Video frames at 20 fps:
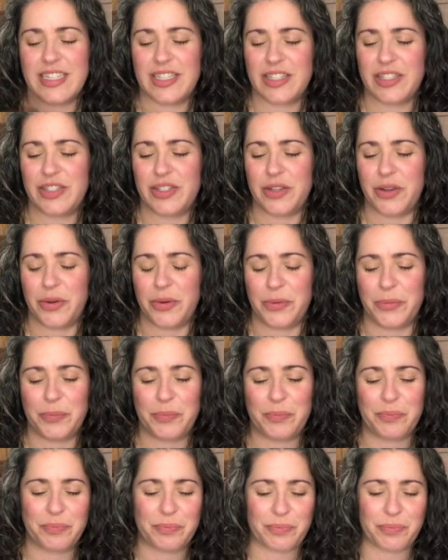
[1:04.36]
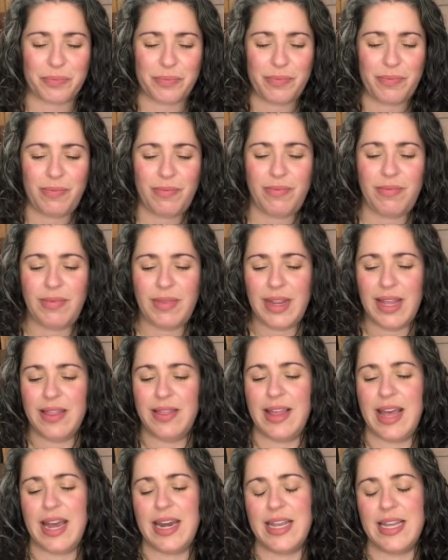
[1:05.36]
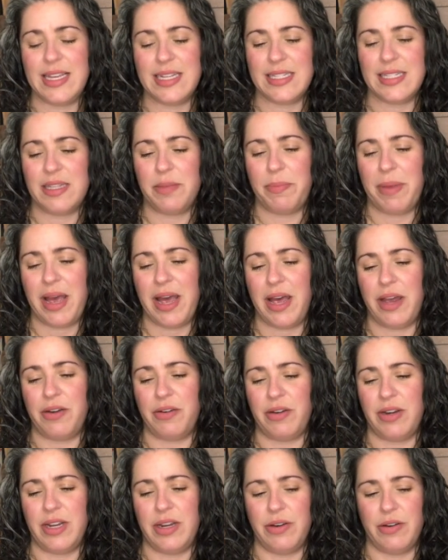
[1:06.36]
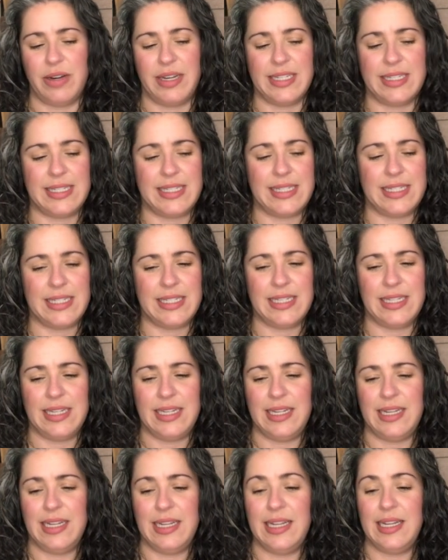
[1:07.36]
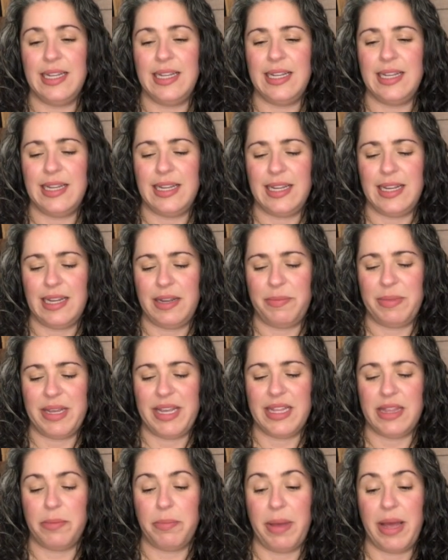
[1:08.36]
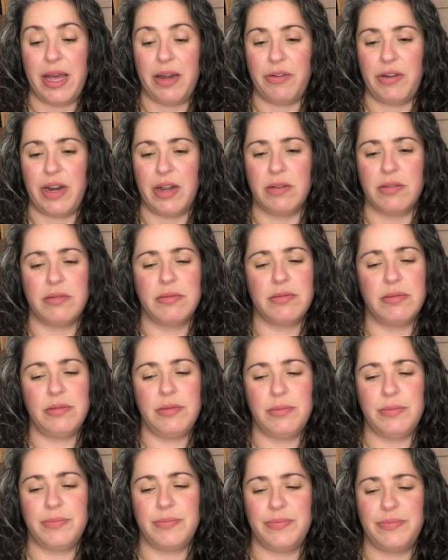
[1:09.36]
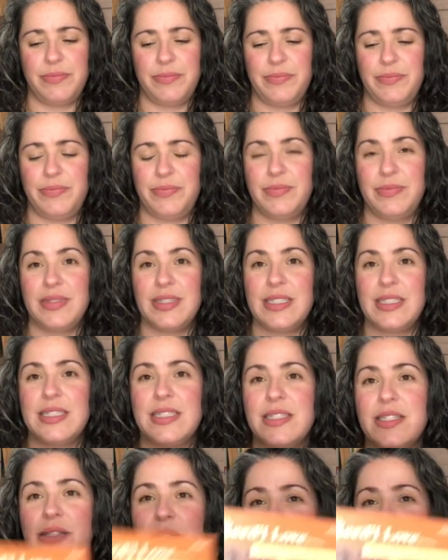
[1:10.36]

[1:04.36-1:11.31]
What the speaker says: So that is the pattern here. Let me get the pattern out. Ooh. So